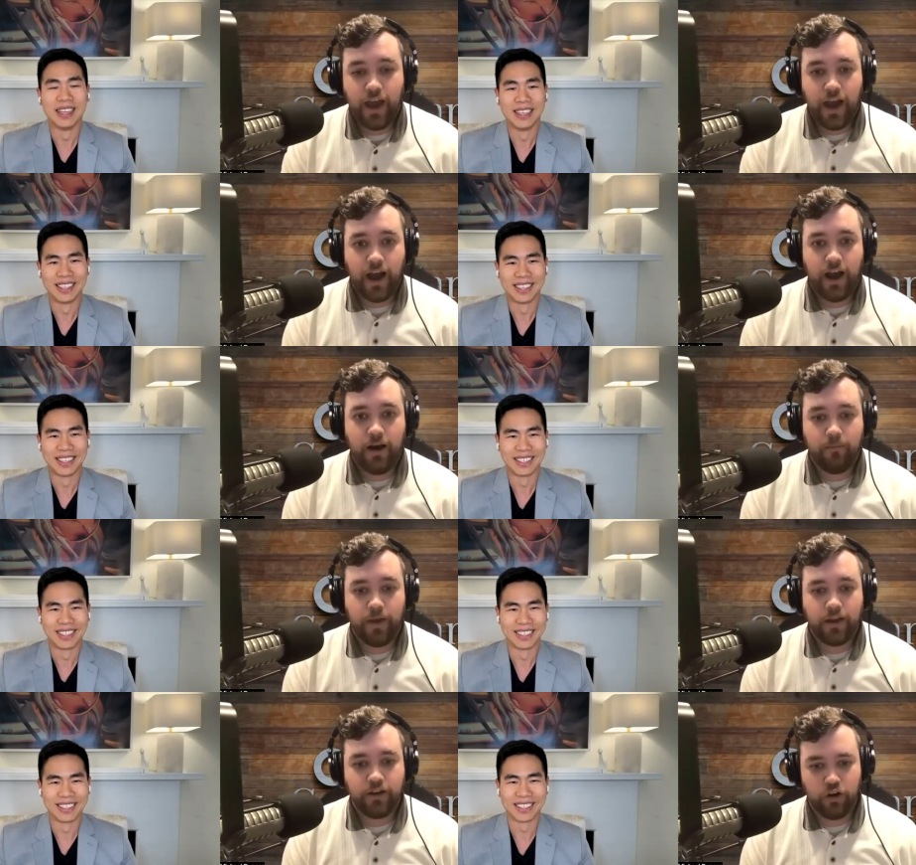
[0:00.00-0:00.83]

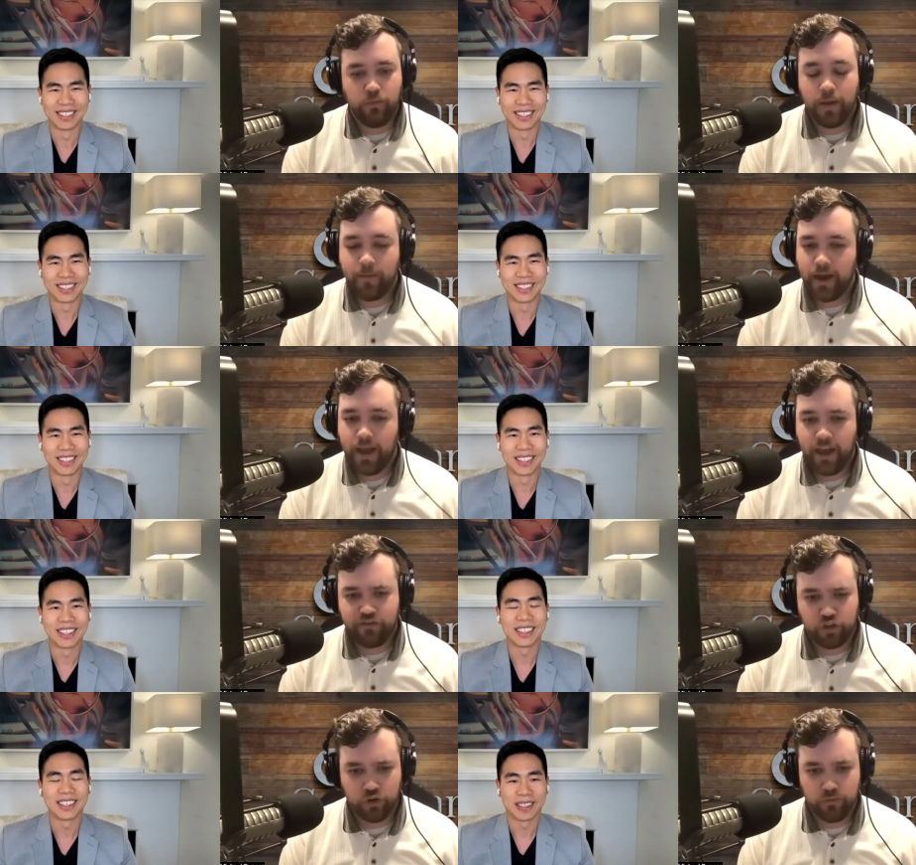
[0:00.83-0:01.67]
Speaker 1: um, and you know maybe i
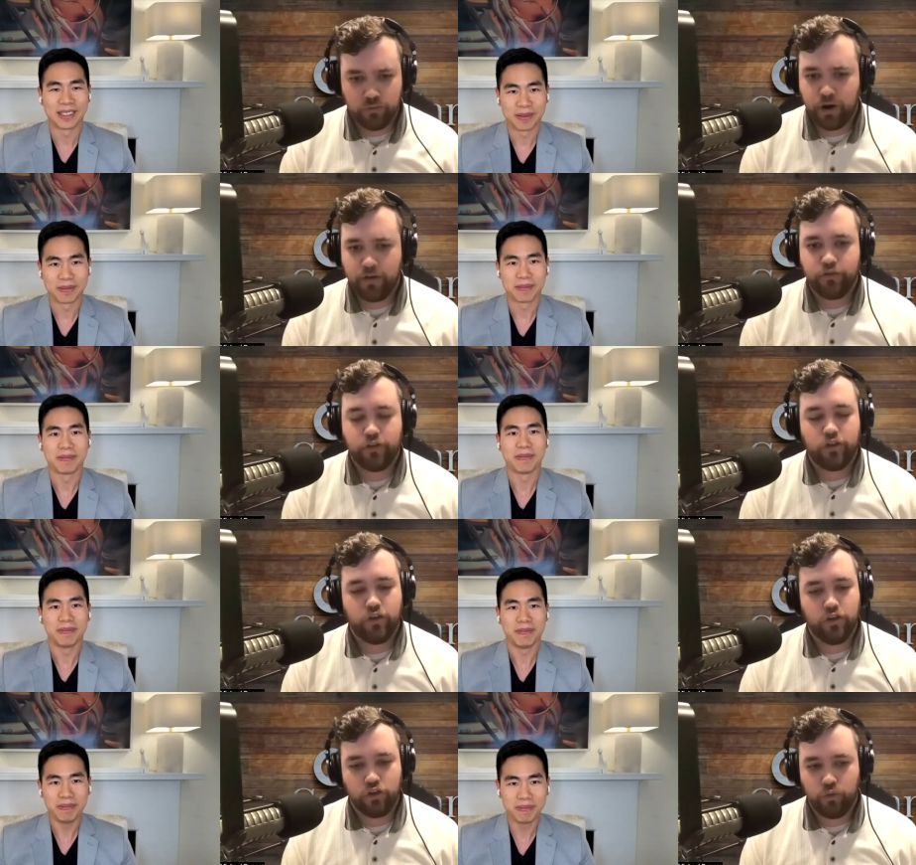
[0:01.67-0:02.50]
have certain
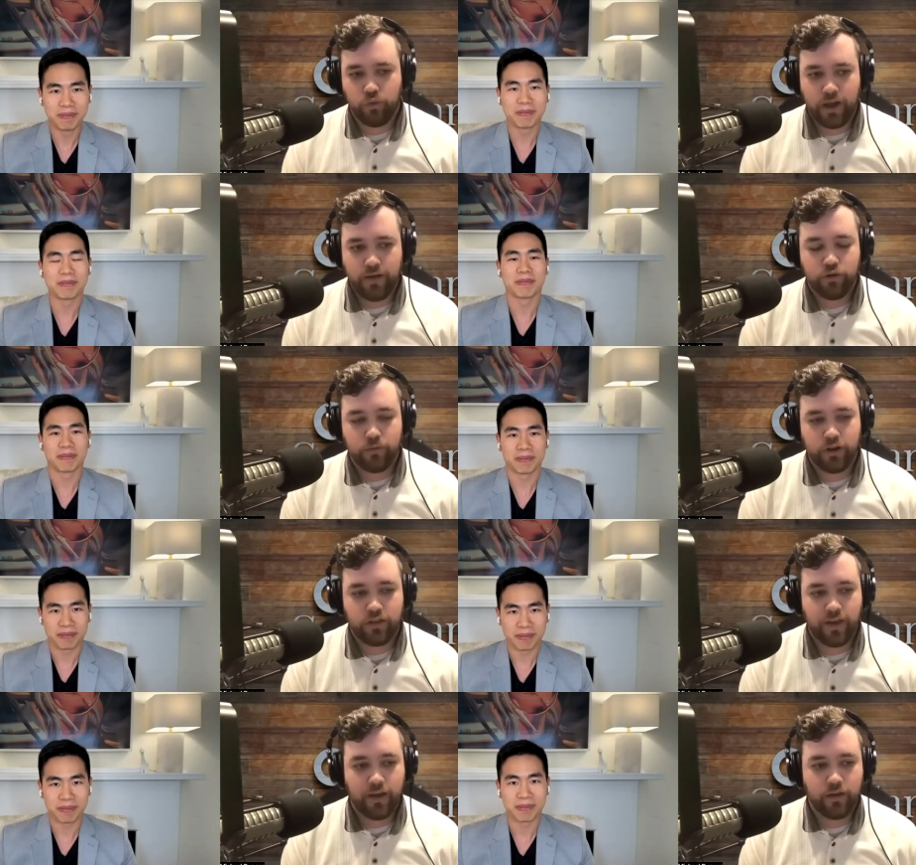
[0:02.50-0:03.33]
preferences or whatever but
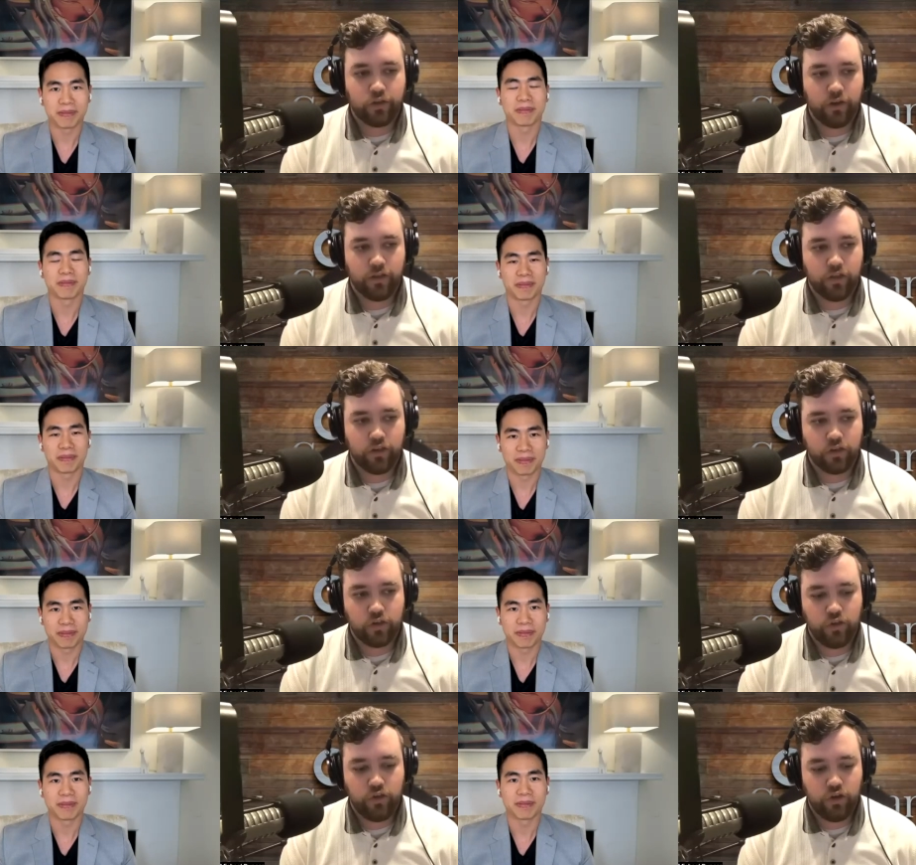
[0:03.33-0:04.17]
it sounds like
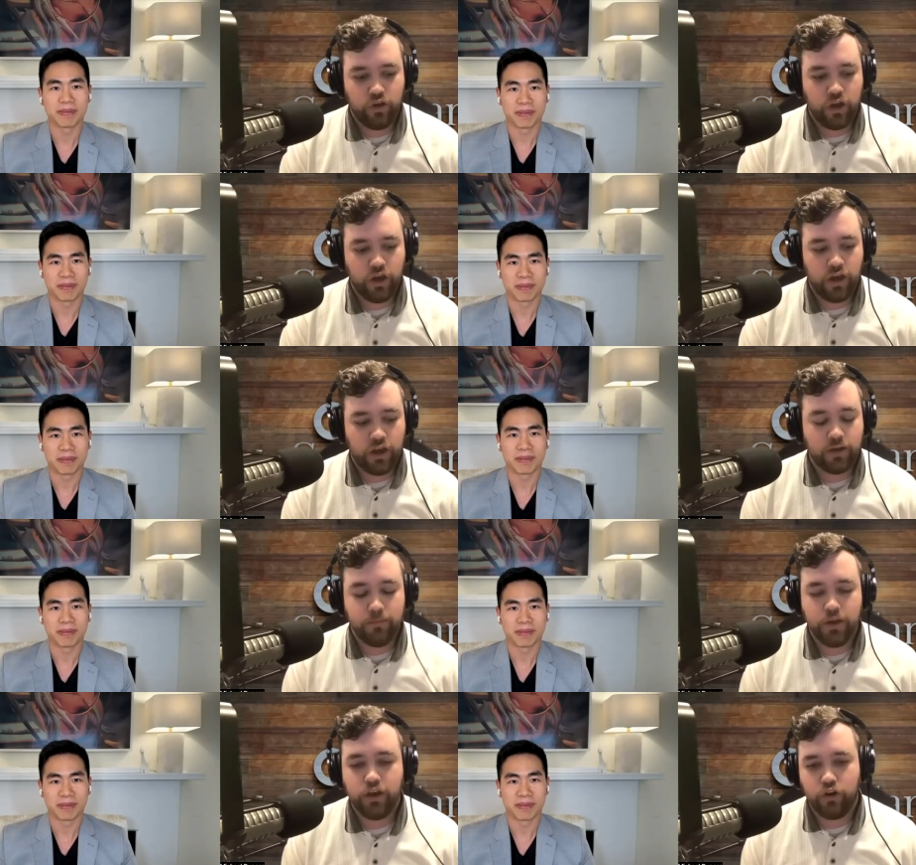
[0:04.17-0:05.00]
this it
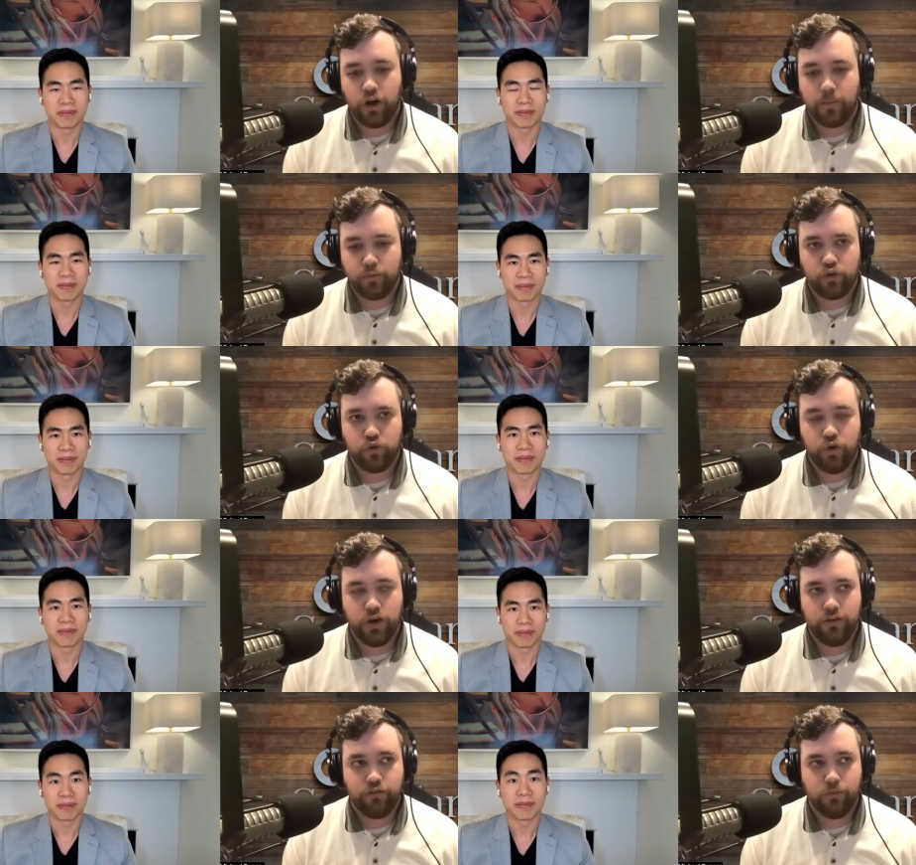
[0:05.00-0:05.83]
can be a good
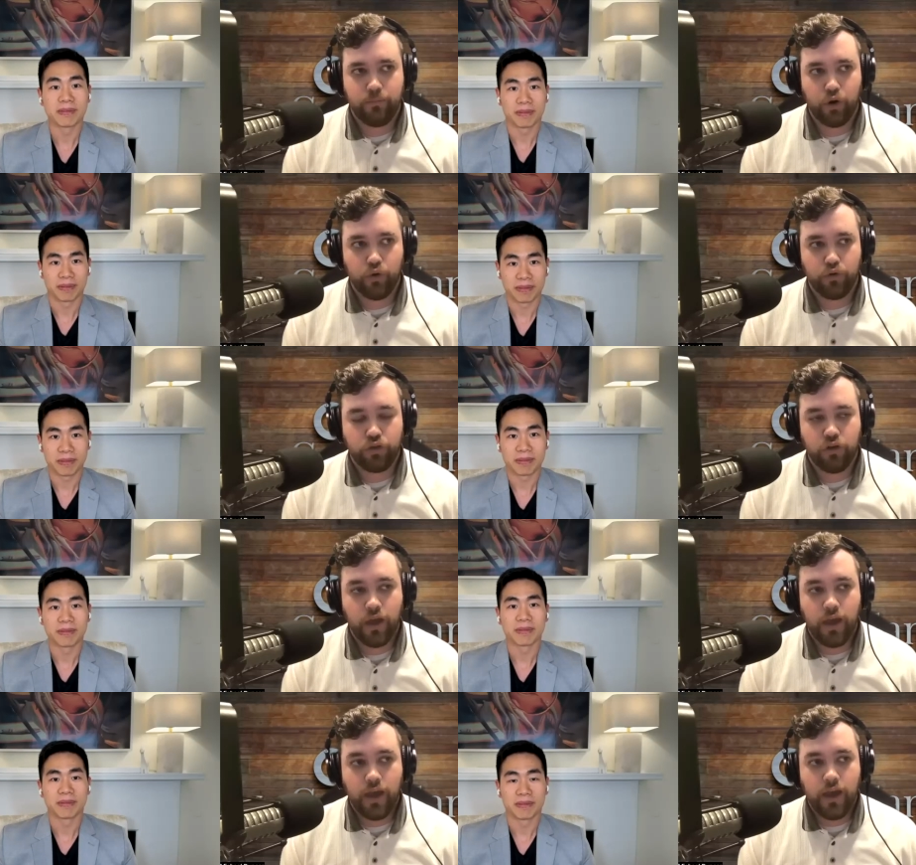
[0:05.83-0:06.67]
opportunity for both
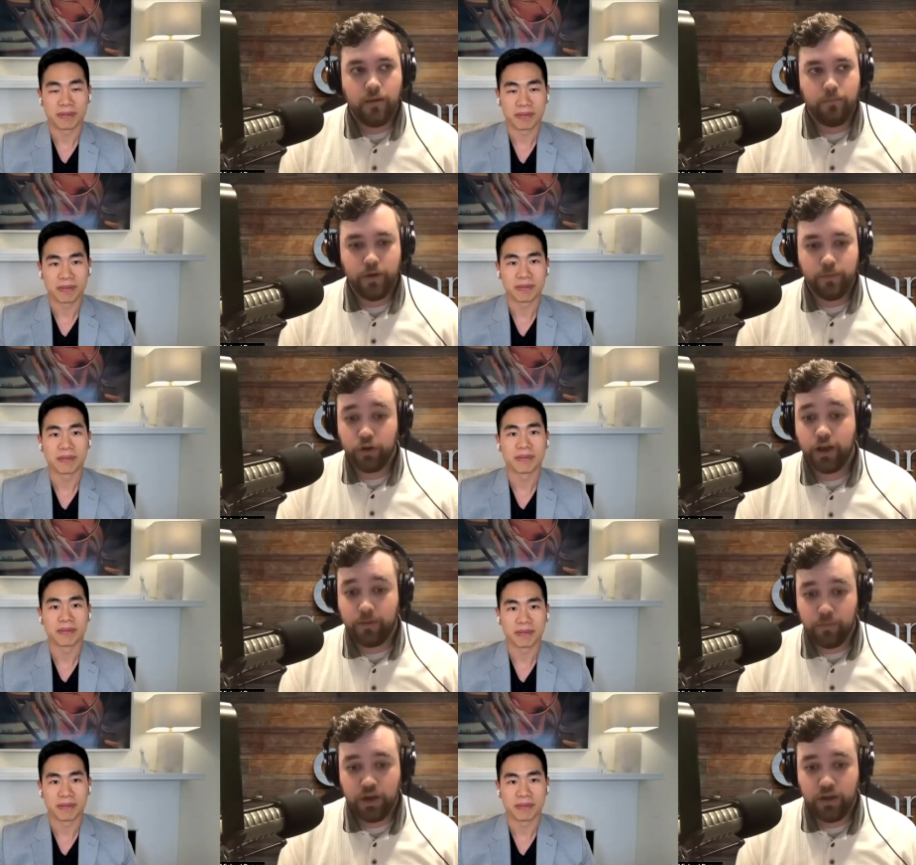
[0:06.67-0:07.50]
people
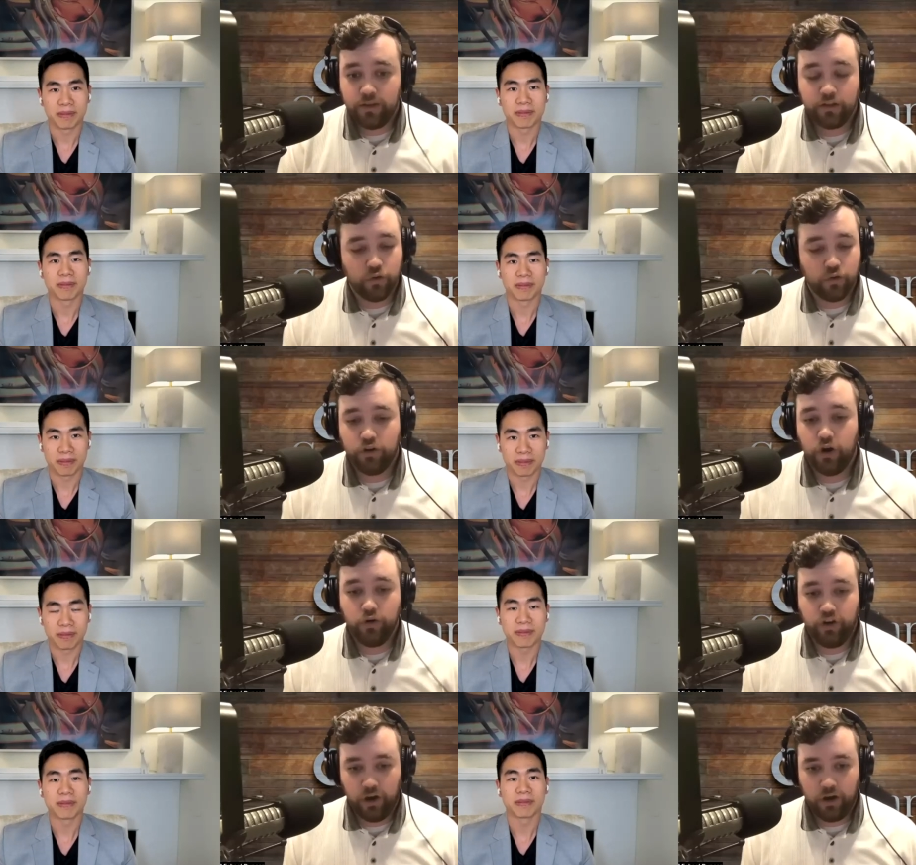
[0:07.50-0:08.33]
like me that don't
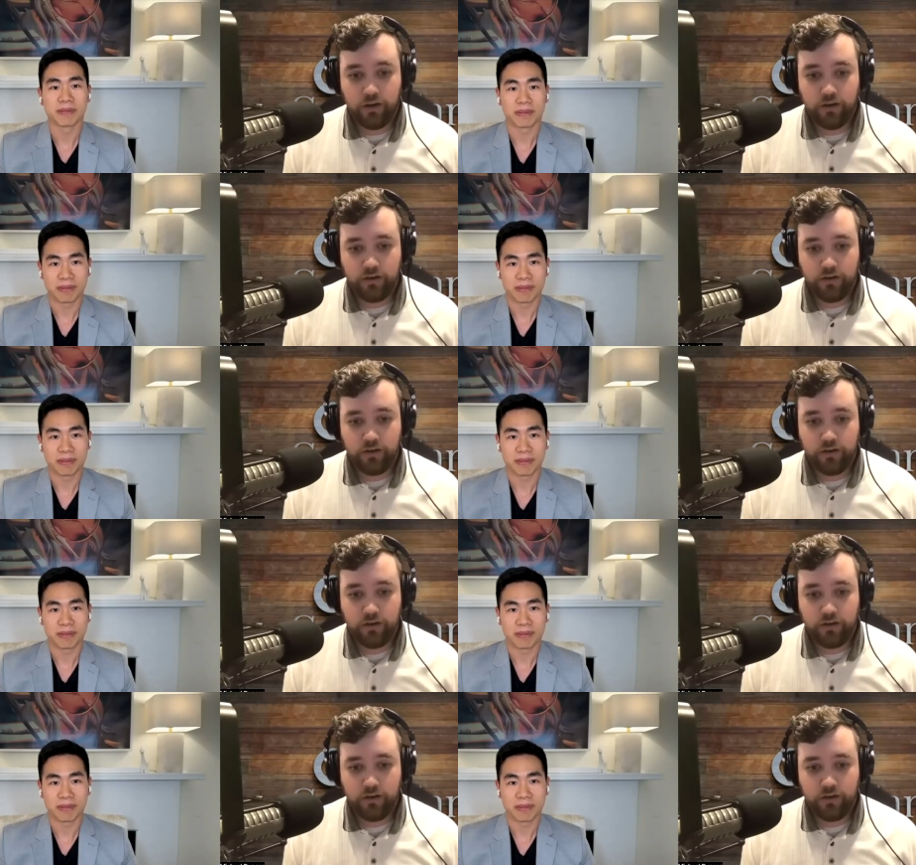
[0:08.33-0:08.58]
know a ton